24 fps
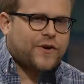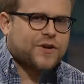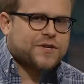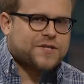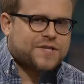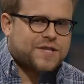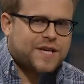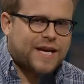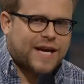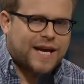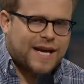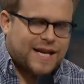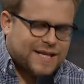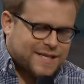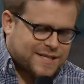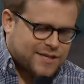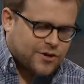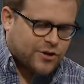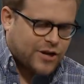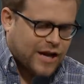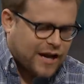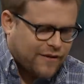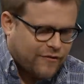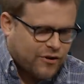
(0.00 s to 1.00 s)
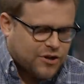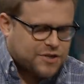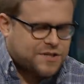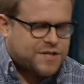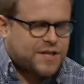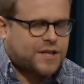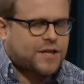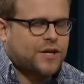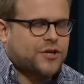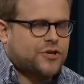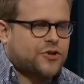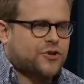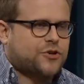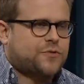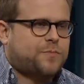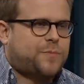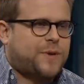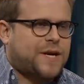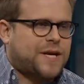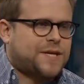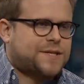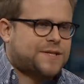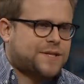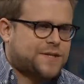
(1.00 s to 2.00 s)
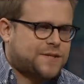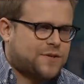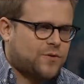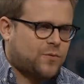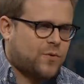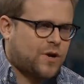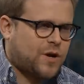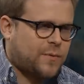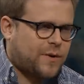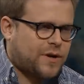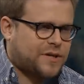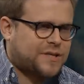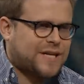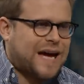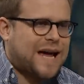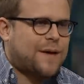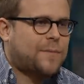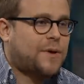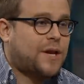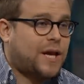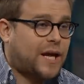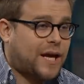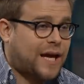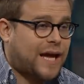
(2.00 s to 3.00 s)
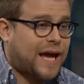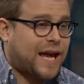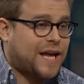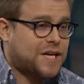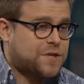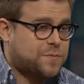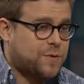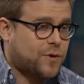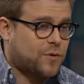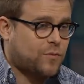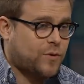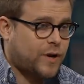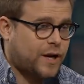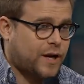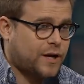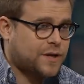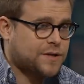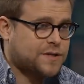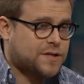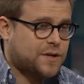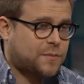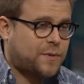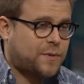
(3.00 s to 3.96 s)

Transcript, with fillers: first thing, and it's still kind of our signature piece, is the one about diamond engagement rings,